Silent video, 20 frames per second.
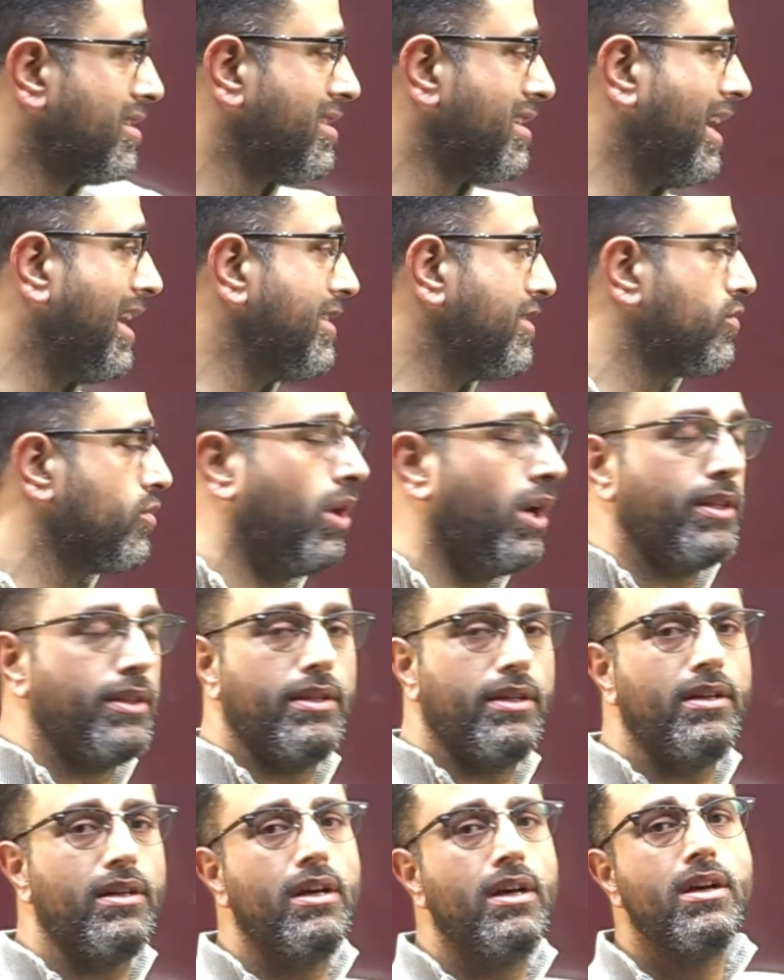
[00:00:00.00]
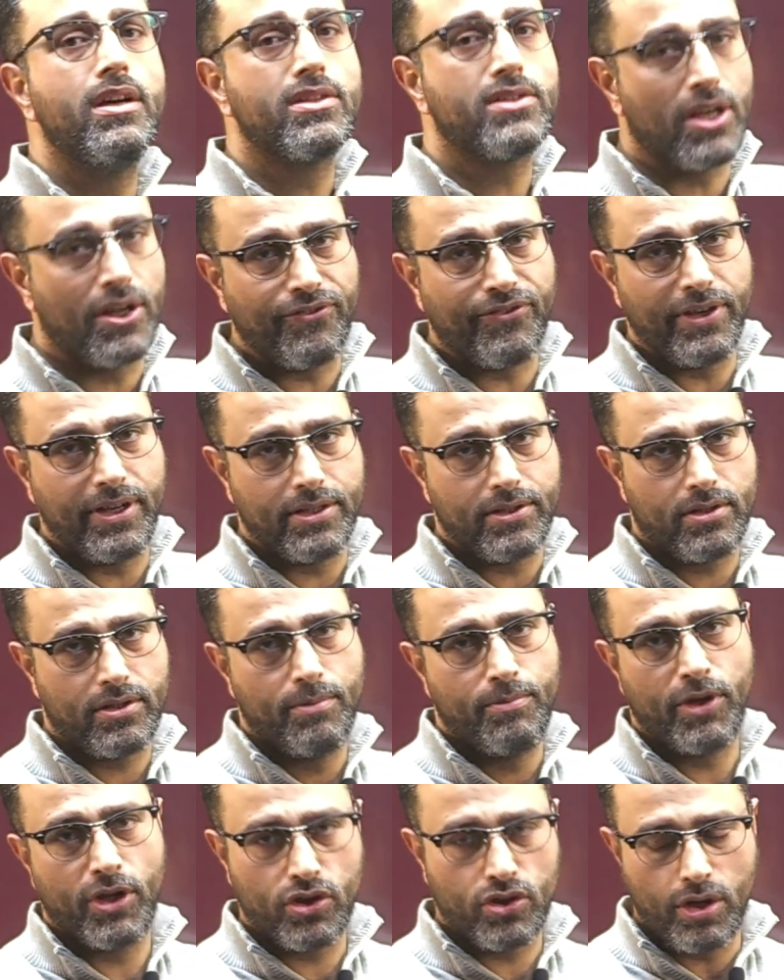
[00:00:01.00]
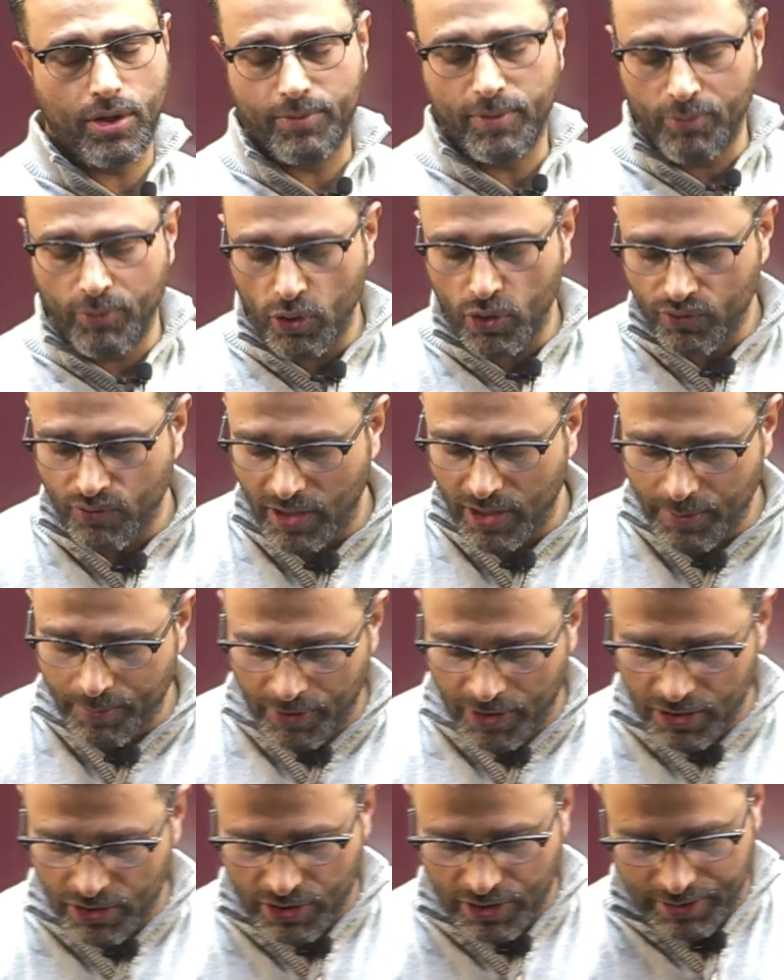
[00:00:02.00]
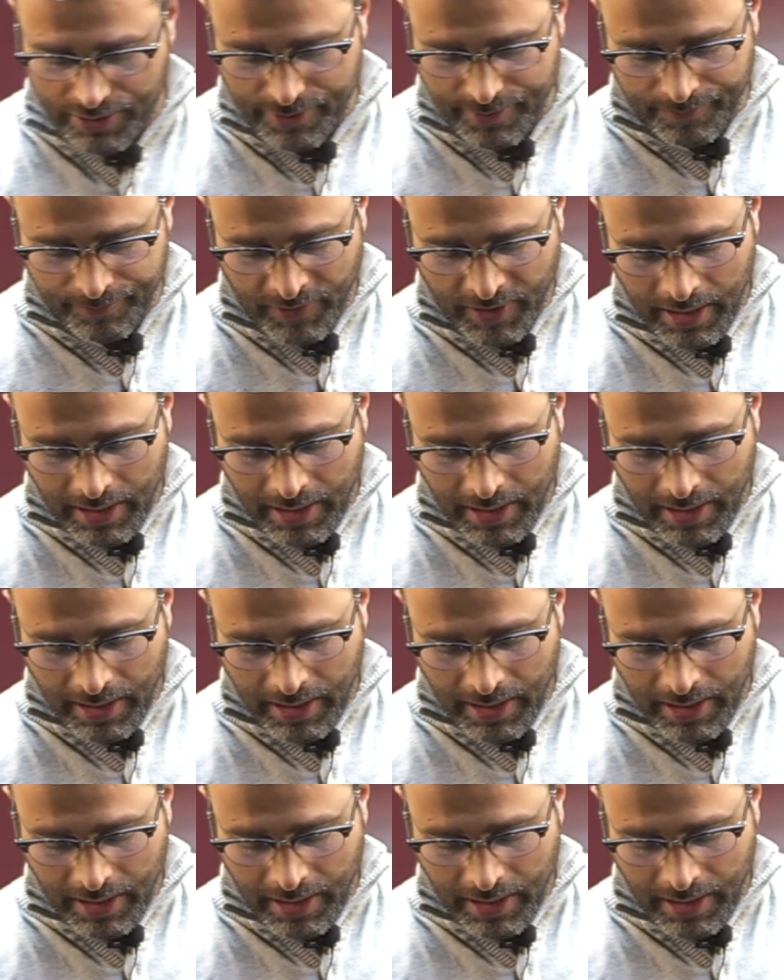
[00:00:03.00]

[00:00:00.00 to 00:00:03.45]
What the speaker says: resides on the surface because of the mutual repulsions.